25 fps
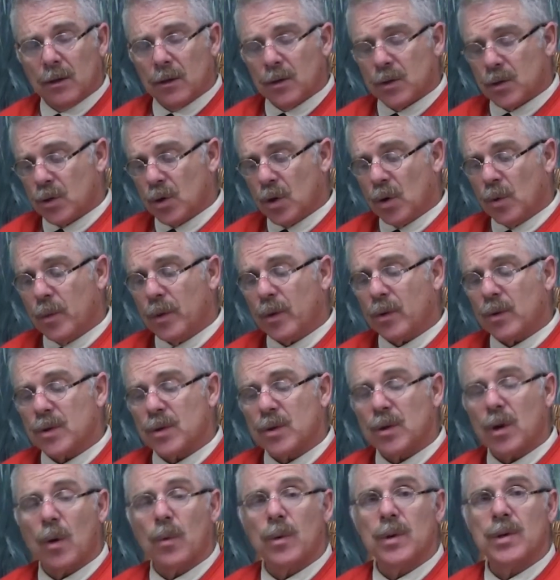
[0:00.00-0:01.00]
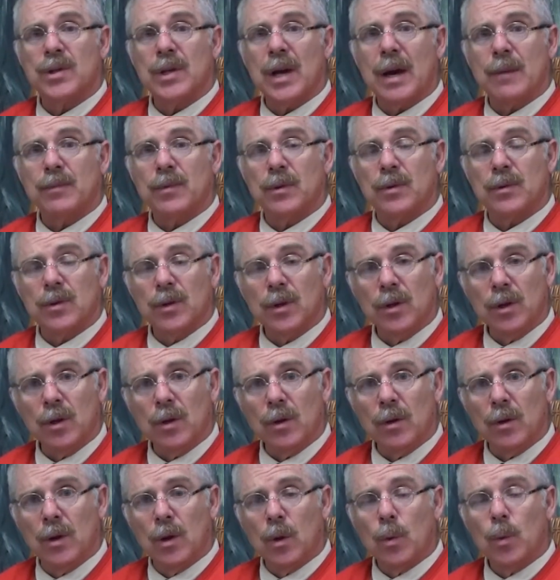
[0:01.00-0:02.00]
Soon we'll start with chapter 2,
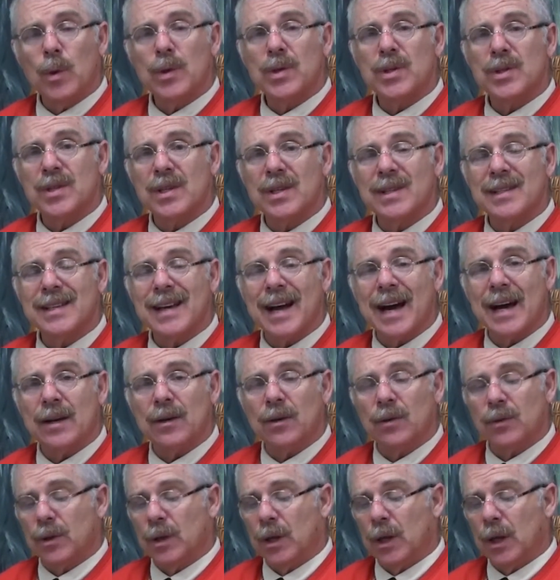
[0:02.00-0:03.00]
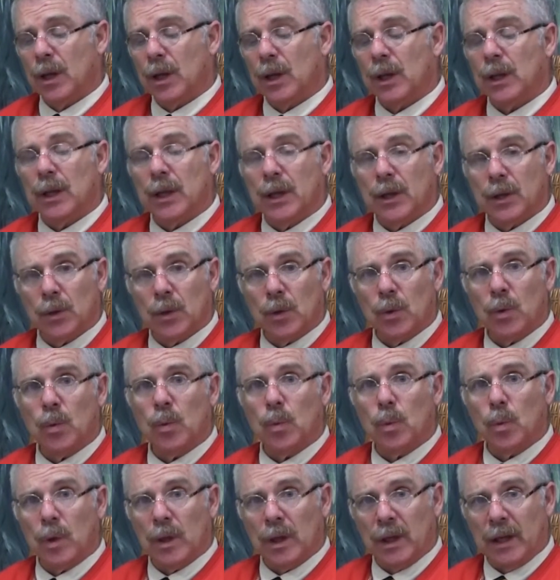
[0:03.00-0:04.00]
which is entitled Little
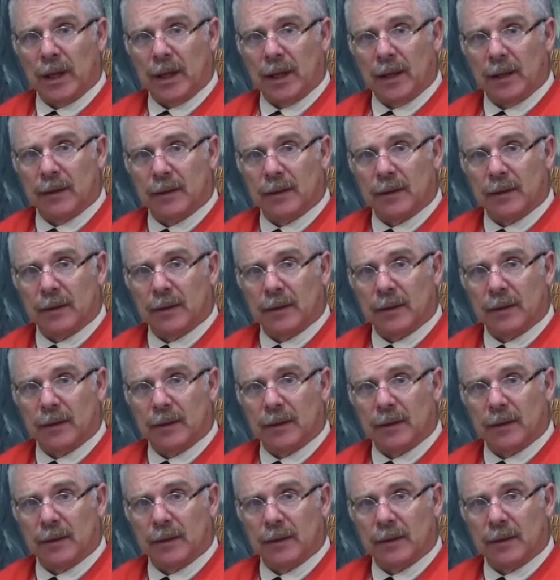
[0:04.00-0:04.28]
Willie.